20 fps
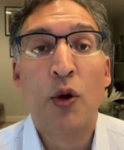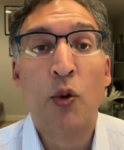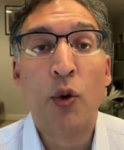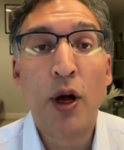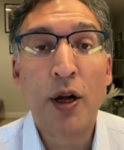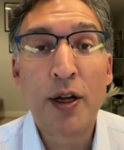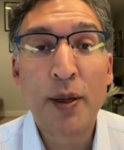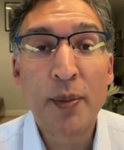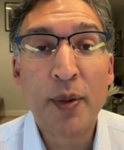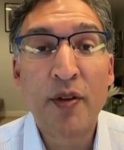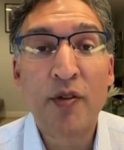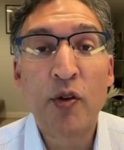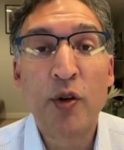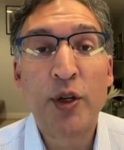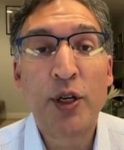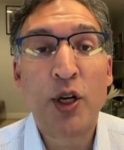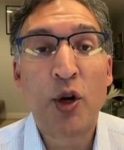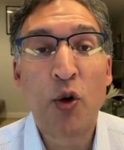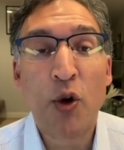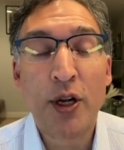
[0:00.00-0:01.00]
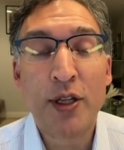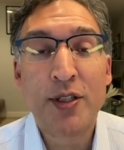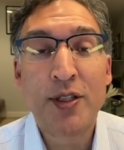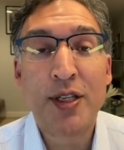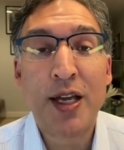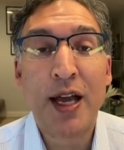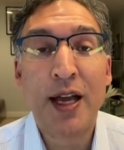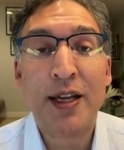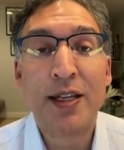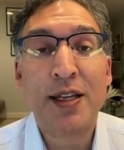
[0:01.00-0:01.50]
Welcome everyone to
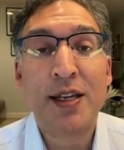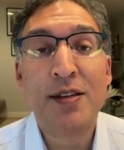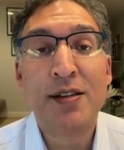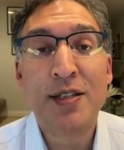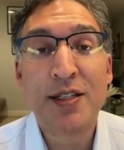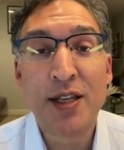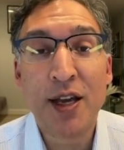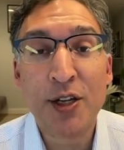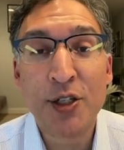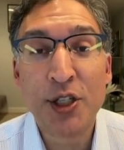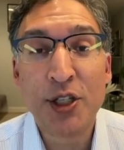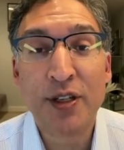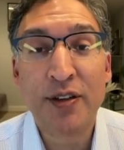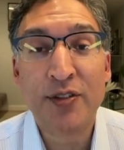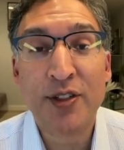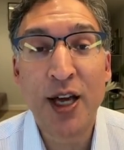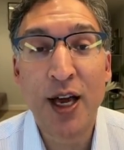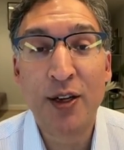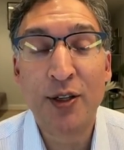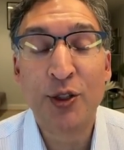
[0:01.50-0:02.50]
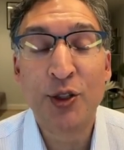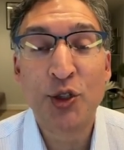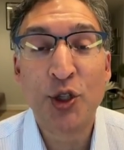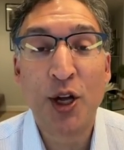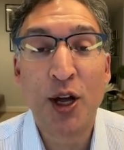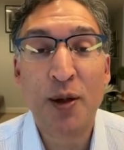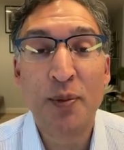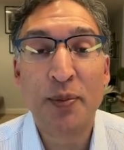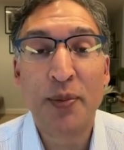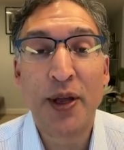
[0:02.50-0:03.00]
Courtside, a discussion of Donald
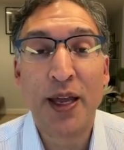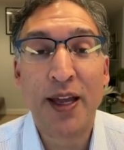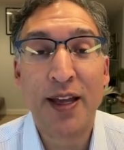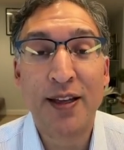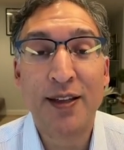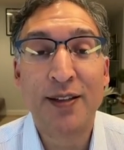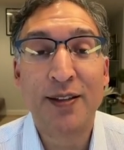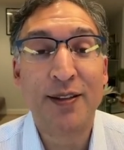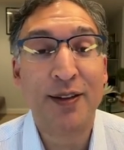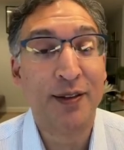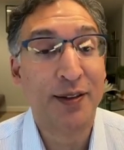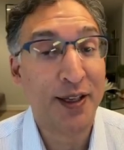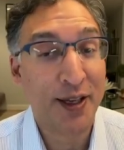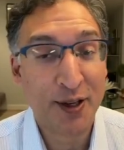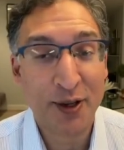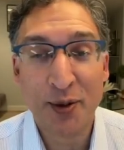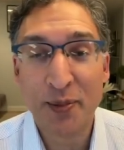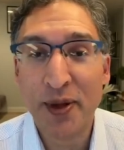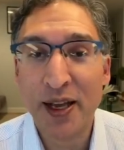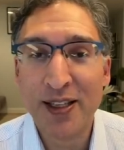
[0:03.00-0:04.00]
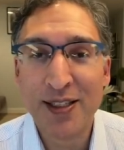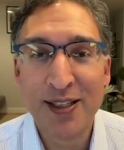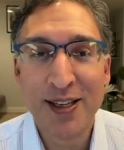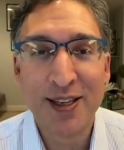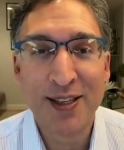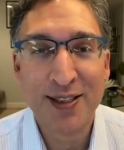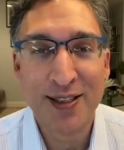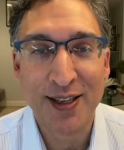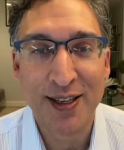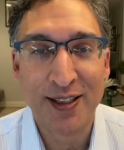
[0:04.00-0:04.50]
Trump and the legal mess
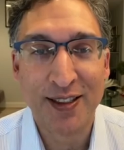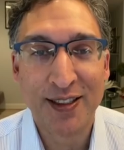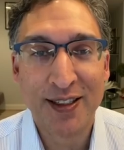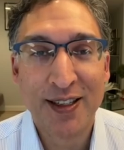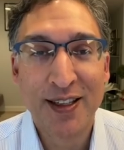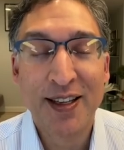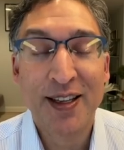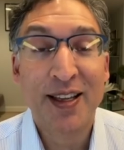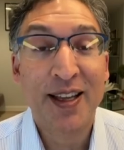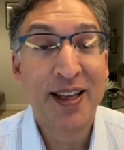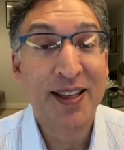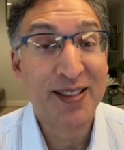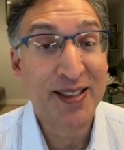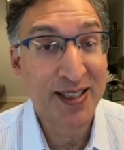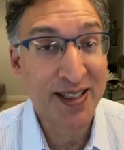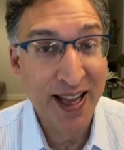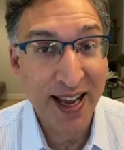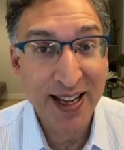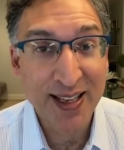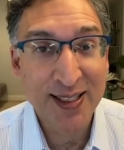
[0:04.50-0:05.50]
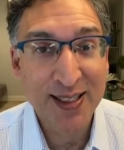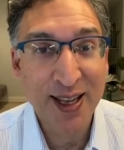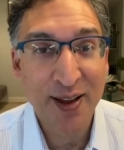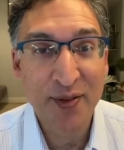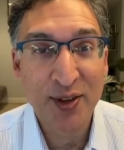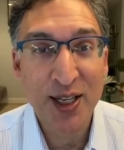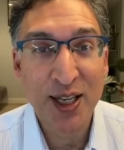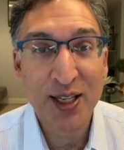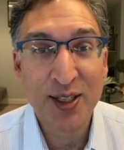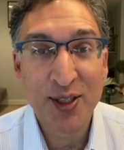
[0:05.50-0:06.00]
he's in. It's day
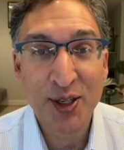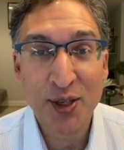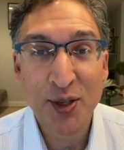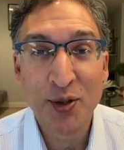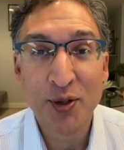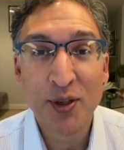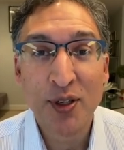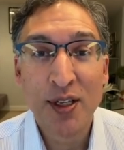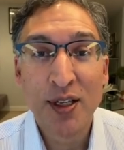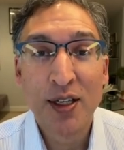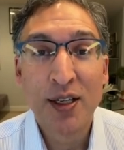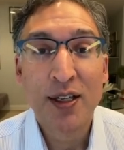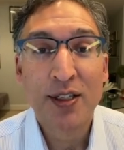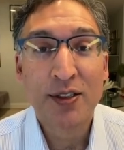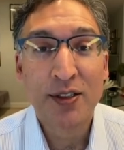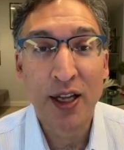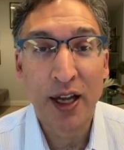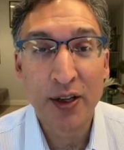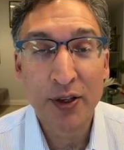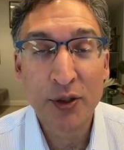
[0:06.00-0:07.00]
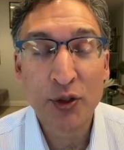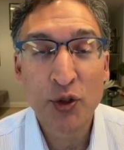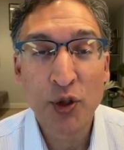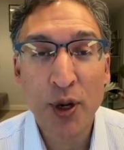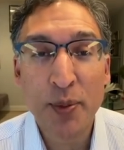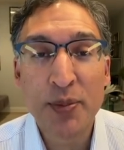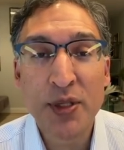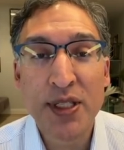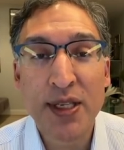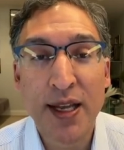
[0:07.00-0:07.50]
72. Donald
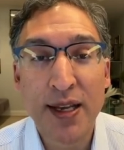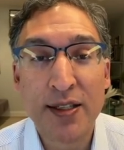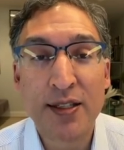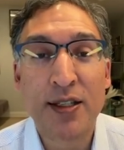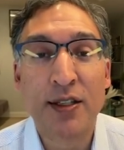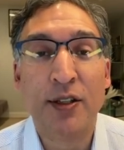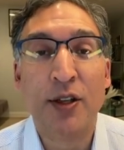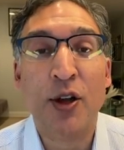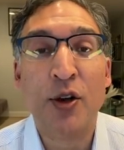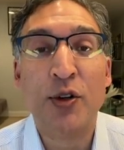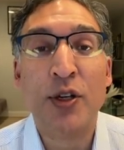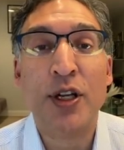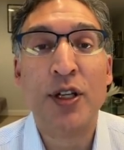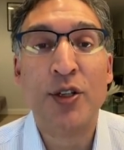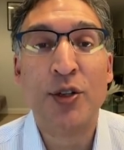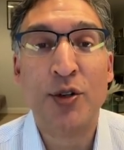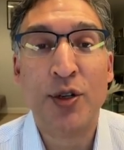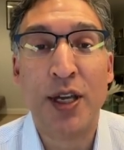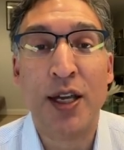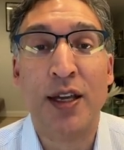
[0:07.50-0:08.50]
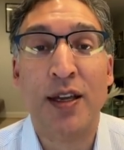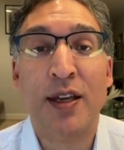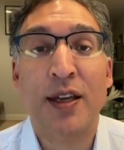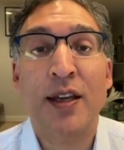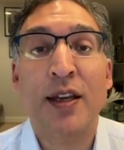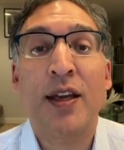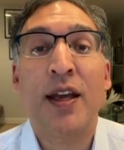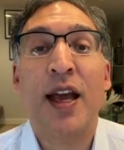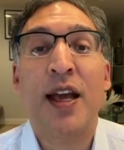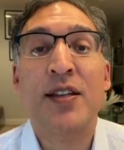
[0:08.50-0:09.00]
Trump stands alone and
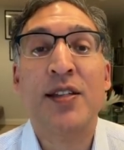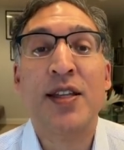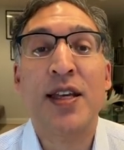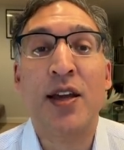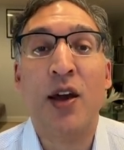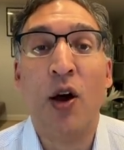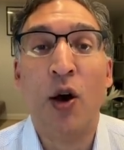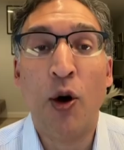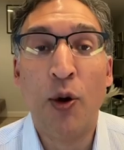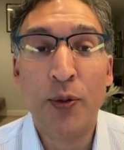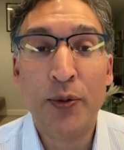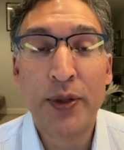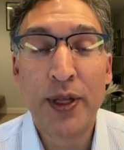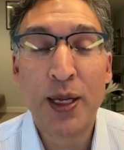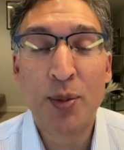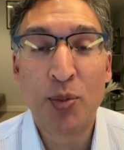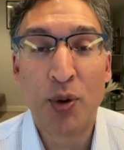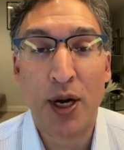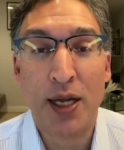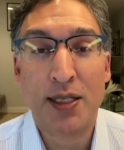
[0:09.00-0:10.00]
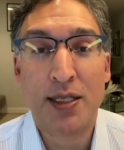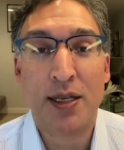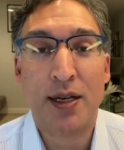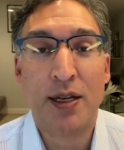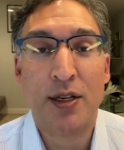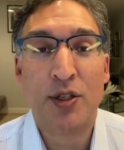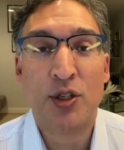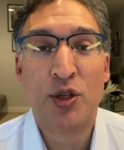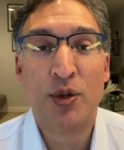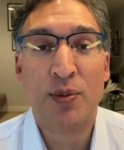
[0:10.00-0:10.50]
unique as the only
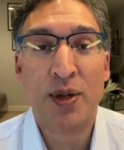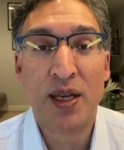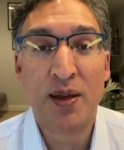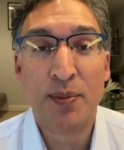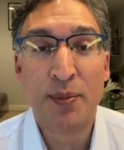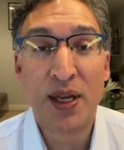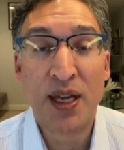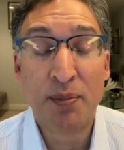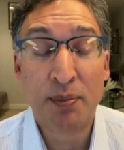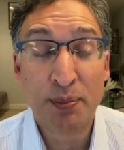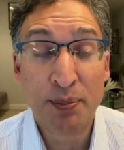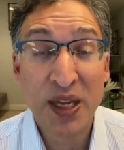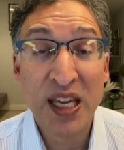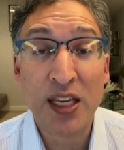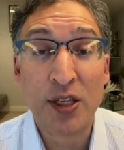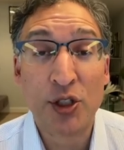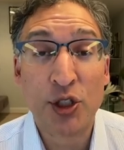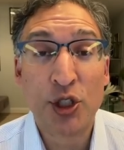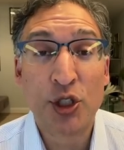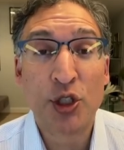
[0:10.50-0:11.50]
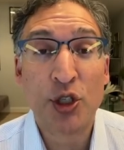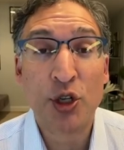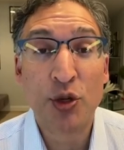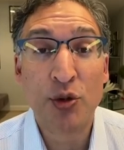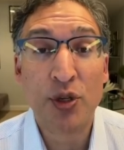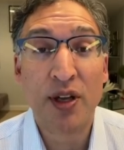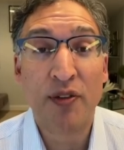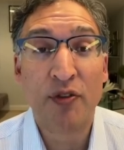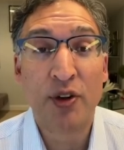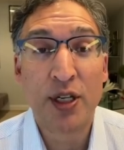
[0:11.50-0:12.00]
president to be impeached
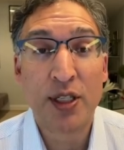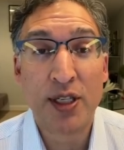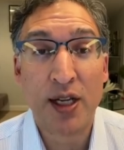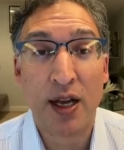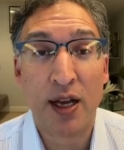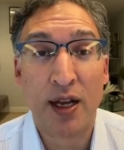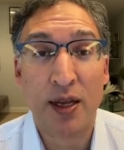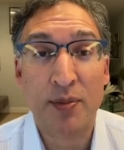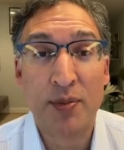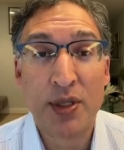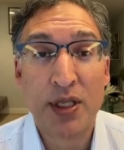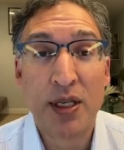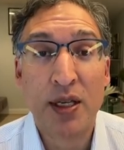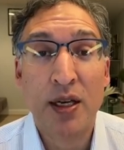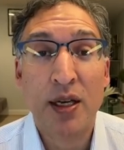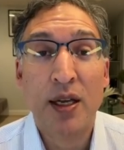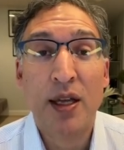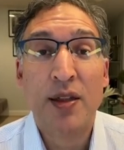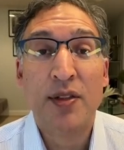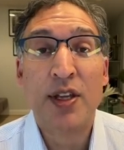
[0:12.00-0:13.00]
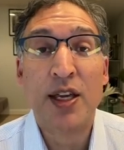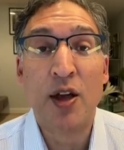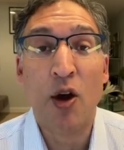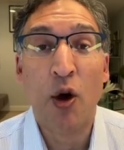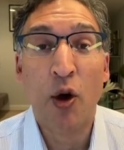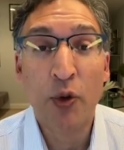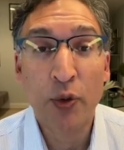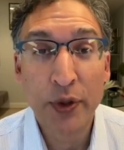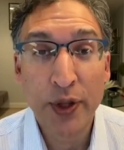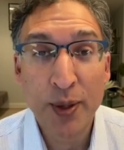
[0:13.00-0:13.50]
two different times, the
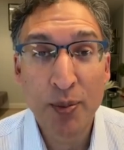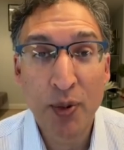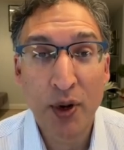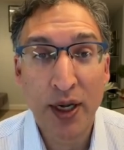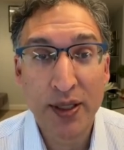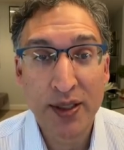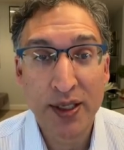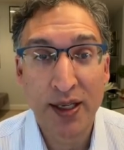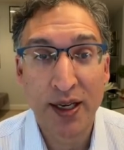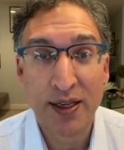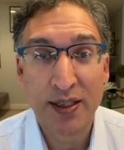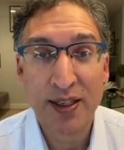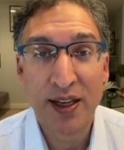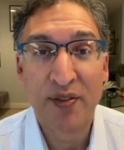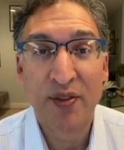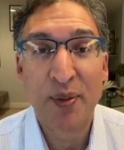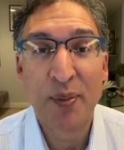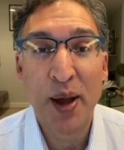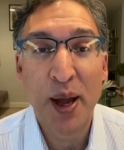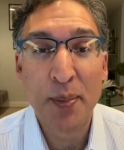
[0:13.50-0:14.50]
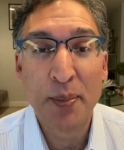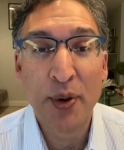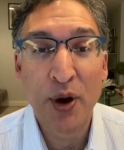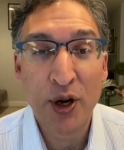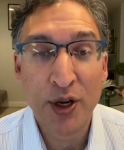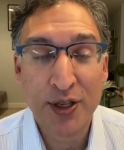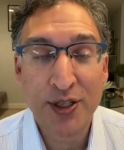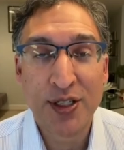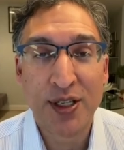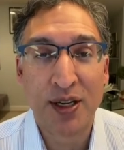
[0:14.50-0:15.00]
only president to have a
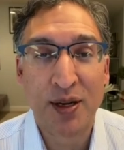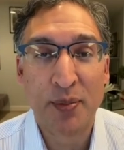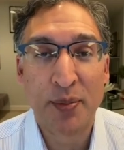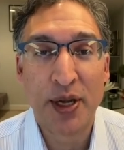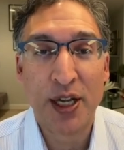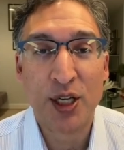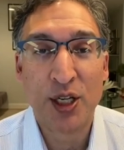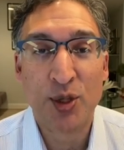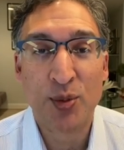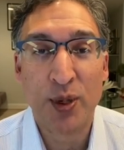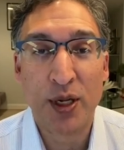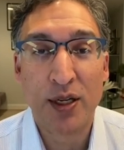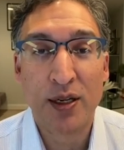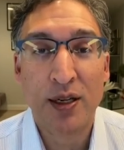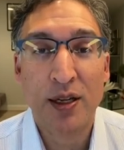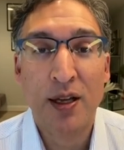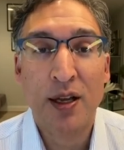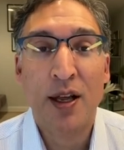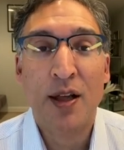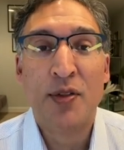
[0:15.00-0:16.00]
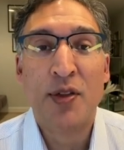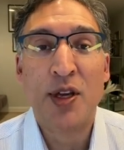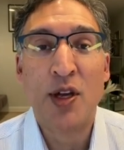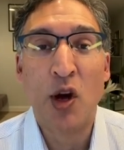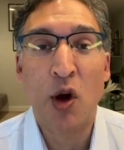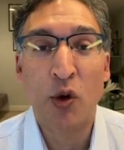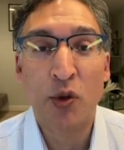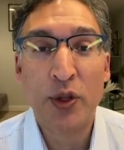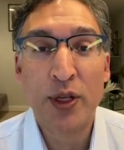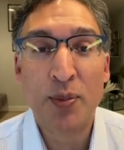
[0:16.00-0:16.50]
bipartisan impeachment, the
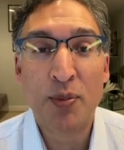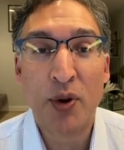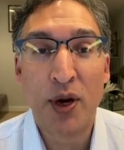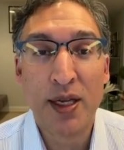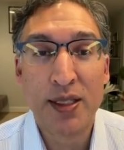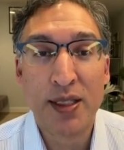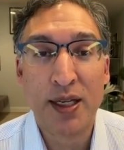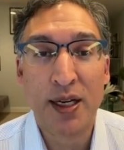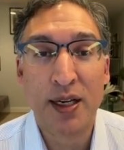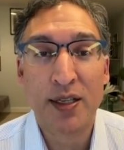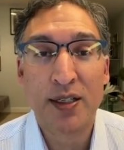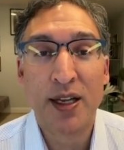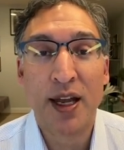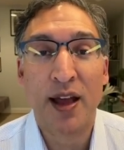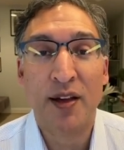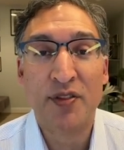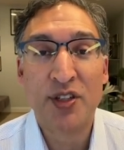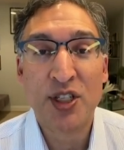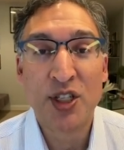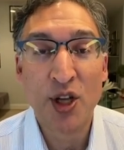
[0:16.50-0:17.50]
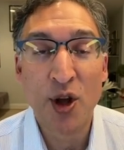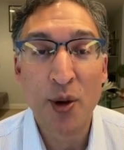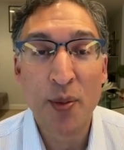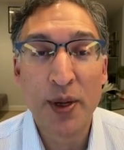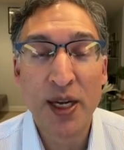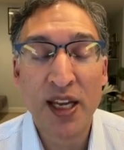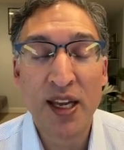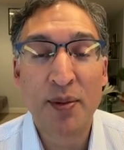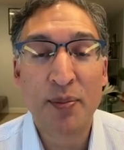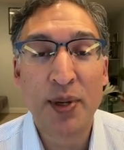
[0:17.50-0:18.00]
only president to have so
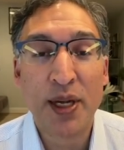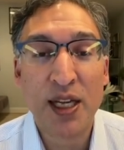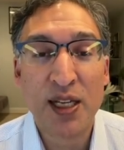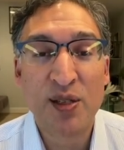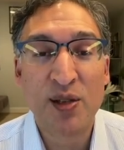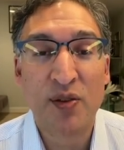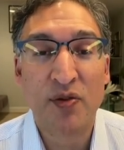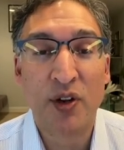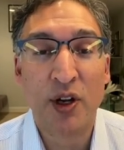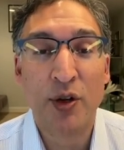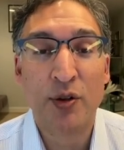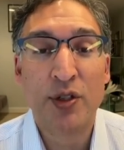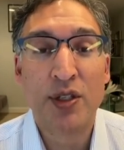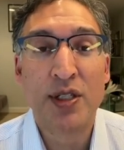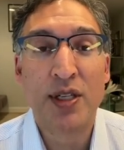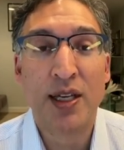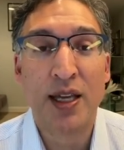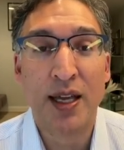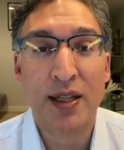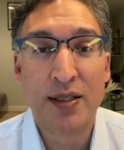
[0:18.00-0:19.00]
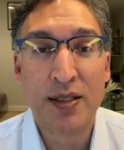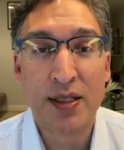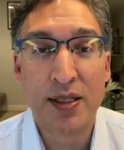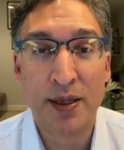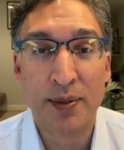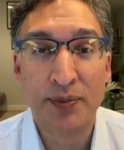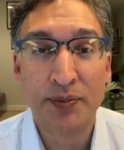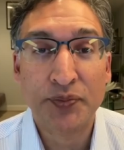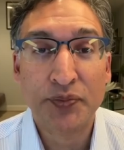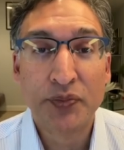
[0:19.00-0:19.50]
many impeachment votes against
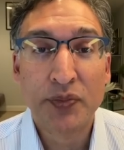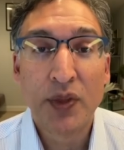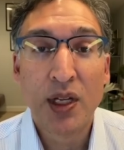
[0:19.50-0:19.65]
him.